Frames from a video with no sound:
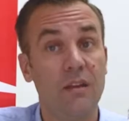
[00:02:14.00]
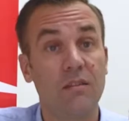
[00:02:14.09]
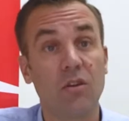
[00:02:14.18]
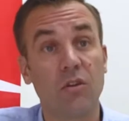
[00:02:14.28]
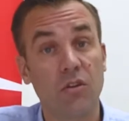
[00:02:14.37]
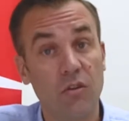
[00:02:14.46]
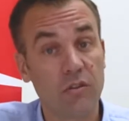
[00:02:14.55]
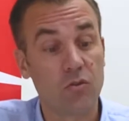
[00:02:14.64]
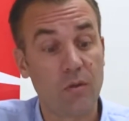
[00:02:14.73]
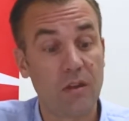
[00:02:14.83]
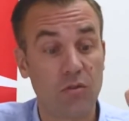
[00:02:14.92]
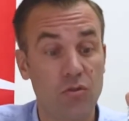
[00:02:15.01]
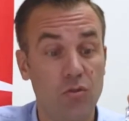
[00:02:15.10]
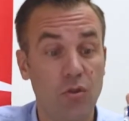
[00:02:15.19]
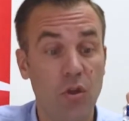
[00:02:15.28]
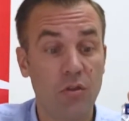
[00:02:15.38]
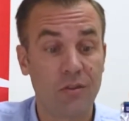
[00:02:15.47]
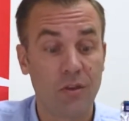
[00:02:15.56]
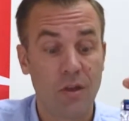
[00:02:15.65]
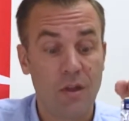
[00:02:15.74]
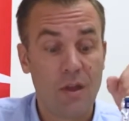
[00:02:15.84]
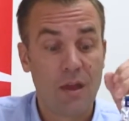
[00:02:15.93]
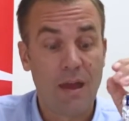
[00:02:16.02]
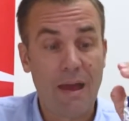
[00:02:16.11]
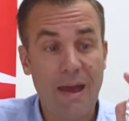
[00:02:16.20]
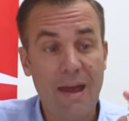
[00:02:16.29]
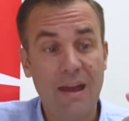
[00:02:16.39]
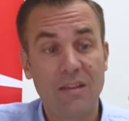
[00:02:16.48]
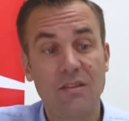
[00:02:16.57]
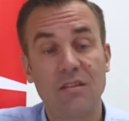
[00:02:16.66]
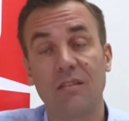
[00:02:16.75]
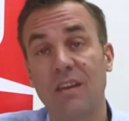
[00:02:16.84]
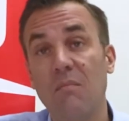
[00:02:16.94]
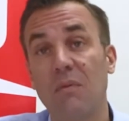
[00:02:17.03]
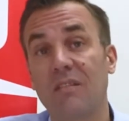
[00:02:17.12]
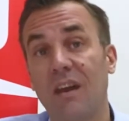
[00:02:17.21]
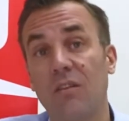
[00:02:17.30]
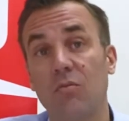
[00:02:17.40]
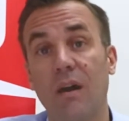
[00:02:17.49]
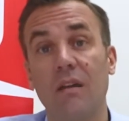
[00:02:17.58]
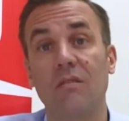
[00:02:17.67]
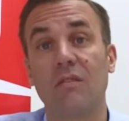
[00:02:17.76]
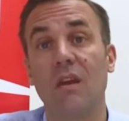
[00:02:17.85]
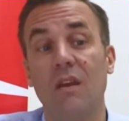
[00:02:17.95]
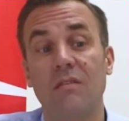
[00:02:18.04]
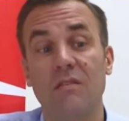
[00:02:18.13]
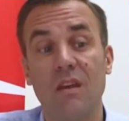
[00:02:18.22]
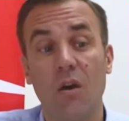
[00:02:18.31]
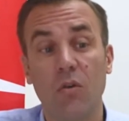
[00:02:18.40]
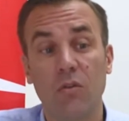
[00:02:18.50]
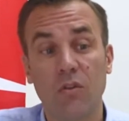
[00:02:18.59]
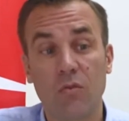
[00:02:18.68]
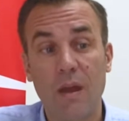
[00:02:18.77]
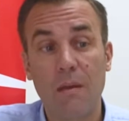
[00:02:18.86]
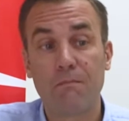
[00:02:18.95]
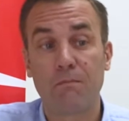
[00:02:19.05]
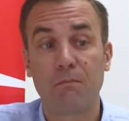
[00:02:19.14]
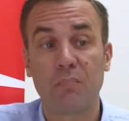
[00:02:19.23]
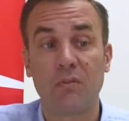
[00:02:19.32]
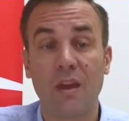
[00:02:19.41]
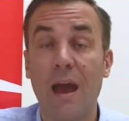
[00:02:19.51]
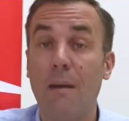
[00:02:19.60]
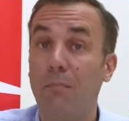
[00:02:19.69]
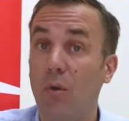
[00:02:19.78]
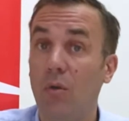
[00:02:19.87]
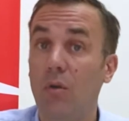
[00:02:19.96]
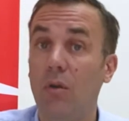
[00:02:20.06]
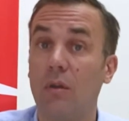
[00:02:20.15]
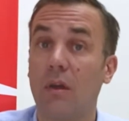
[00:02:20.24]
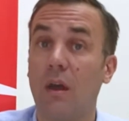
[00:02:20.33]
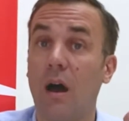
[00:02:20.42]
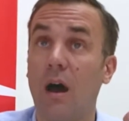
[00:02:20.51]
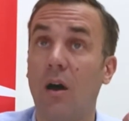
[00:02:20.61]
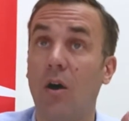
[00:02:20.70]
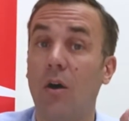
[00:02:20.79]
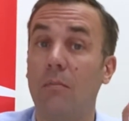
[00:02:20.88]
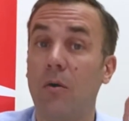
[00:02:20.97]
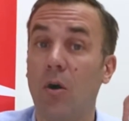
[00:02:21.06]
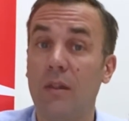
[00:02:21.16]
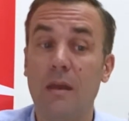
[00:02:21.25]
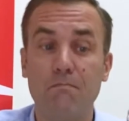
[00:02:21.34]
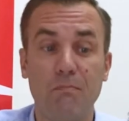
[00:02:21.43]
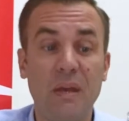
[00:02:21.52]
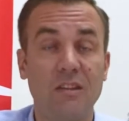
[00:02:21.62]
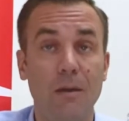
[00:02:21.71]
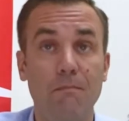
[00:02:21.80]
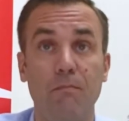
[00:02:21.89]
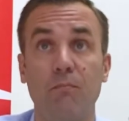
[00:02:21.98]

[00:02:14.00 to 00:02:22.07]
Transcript: it's going to concentrate the sugars. And same as ice wines, the apple are only picked up